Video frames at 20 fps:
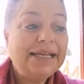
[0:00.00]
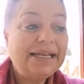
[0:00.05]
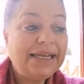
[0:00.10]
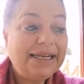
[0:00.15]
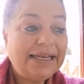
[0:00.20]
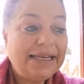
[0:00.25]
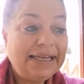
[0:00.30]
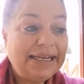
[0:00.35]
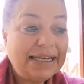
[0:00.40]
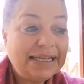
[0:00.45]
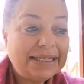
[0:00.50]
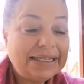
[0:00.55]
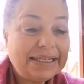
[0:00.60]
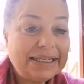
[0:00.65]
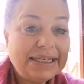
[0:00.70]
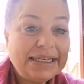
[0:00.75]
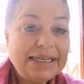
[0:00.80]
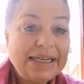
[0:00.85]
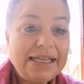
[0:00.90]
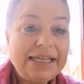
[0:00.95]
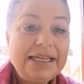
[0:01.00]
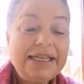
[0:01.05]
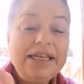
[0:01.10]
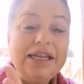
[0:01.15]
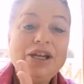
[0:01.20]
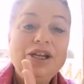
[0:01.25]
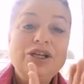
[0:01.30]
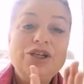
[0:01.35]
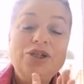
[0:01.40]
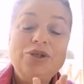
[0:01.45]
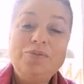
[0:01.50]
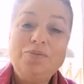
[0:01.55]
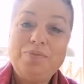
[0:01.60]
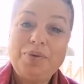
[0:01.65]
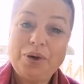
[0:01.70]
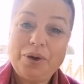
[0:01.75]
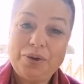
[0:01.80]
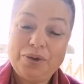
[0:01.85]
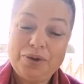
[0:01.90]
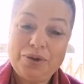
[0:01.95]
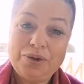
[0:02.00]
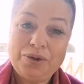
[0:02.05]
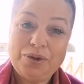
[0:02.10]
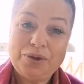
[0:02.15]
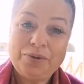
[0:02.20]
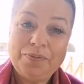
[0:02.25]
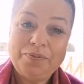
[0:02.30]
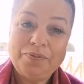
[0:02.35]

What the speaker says: listening to both.